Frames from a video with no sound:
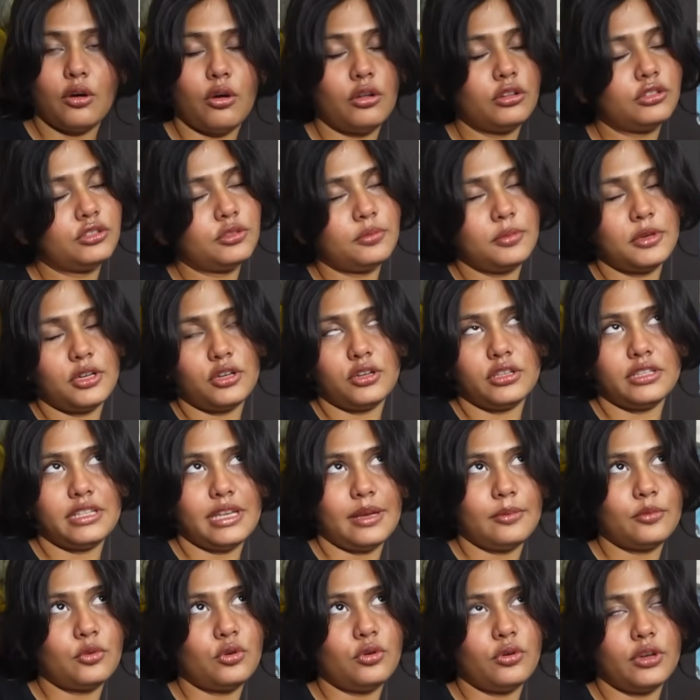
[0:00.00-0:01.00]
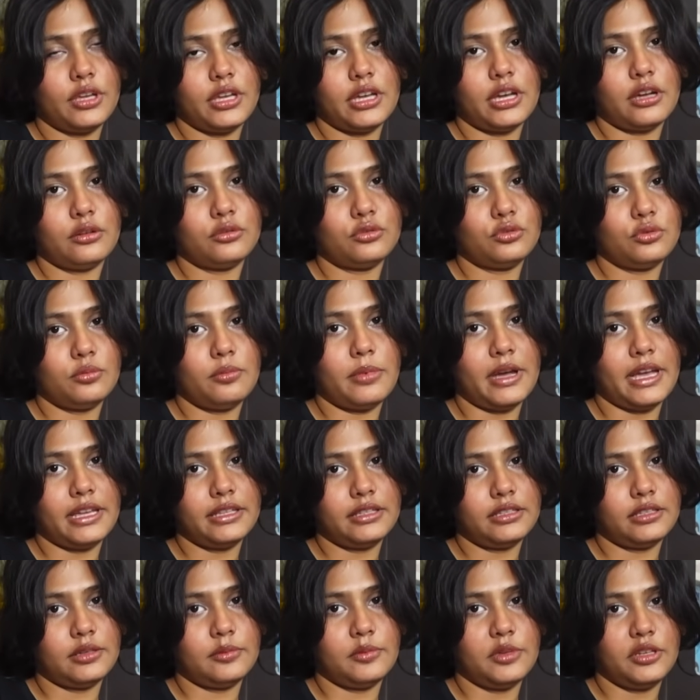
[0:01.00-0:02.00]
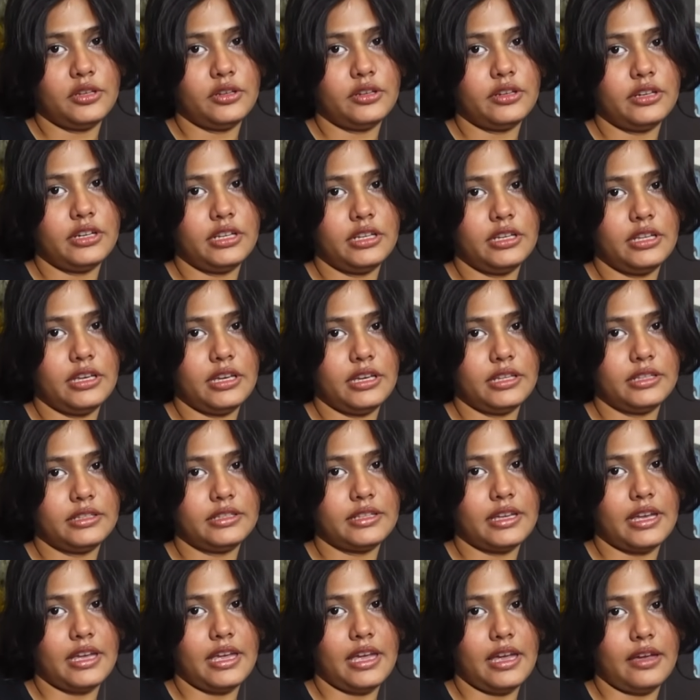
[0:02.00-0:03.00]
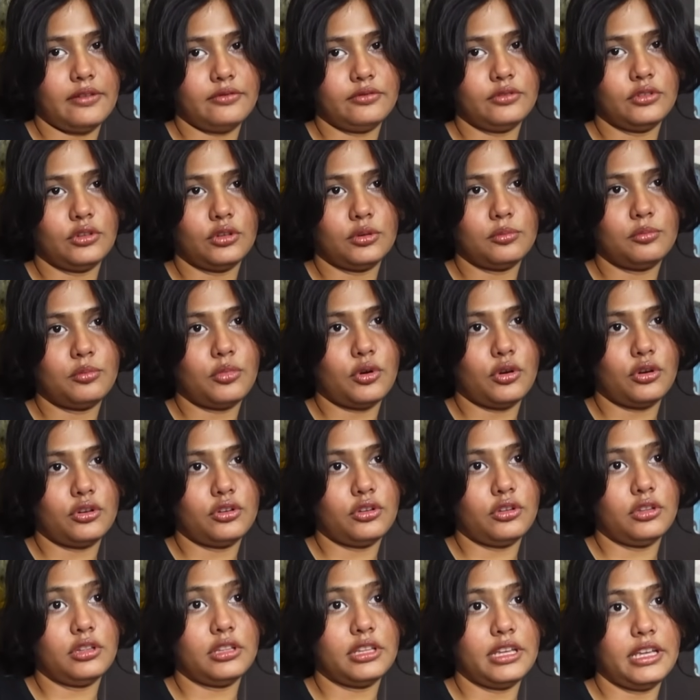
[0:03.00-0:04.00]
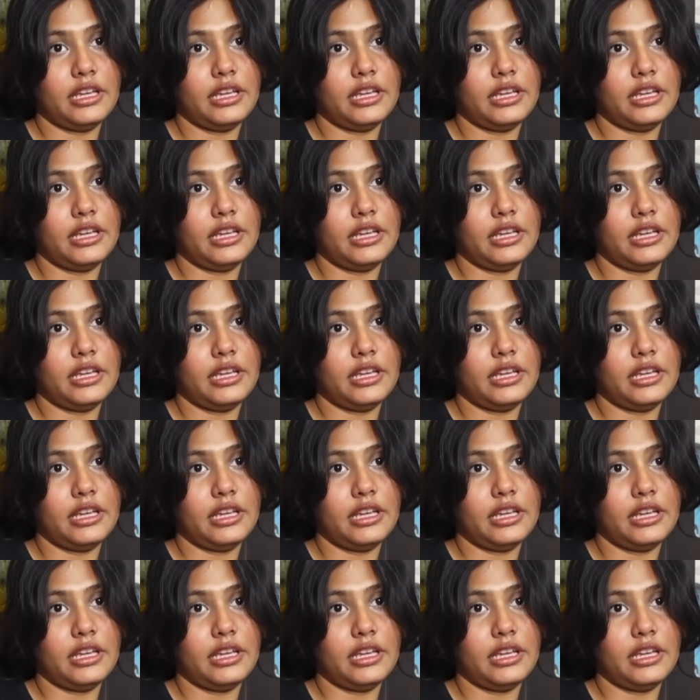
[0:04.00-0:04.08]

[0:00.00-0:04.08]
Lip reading: Also because I'm going out to buy some ingredients, I have not bought all the